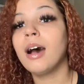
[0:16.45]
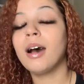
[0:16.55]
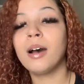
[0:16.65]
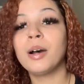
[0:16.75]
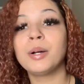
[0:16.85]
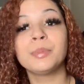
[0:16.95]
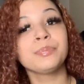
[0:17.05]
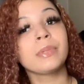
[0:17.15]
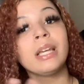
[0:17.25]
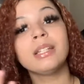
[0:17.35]
Um,
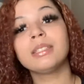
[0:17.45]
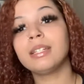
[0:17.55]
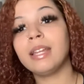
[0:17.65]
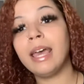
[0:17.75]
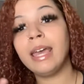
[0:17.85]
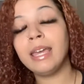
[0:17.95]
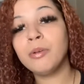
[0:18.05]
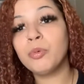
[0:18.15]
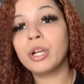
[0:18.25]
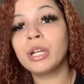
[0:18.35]
today
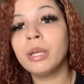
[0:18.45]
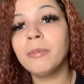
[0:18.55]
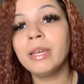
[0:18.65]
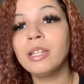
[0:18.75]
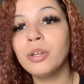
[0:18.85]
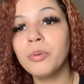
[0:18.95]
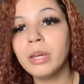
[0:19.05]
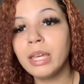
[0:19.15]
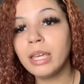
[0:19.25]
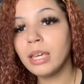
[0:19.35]
we're gonna be
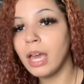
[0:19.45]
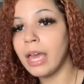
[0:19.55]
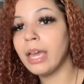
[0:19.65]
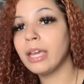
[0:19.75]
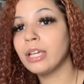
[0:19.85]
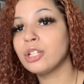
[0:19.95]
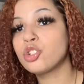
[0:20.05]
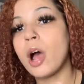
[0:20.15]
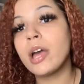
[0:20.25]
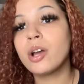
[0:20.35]
doing a
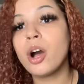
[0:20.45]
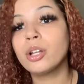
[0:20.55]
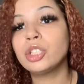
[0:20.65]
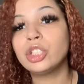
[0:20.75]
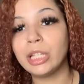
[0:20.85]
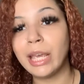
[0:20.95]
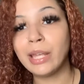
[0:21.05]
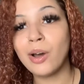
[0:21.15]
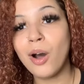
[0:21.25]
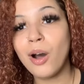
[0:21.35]
try on
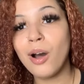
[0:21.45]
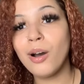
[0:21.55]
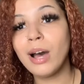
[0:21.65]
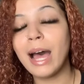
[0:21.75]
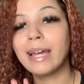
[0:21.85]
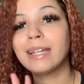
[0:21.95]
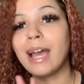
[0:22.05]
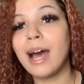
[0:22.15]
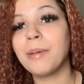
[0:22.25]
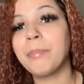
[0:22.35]
Shein haul. I
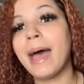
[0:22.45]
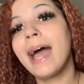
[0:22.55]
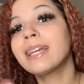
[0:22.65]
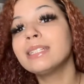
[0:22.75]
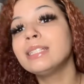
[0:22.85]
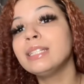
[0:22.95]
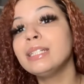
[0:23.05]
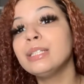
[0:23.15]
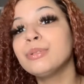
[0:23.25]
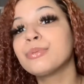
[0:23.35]
got
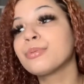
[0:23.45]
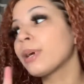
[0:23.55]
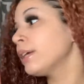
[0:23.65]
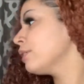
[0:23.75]
packages right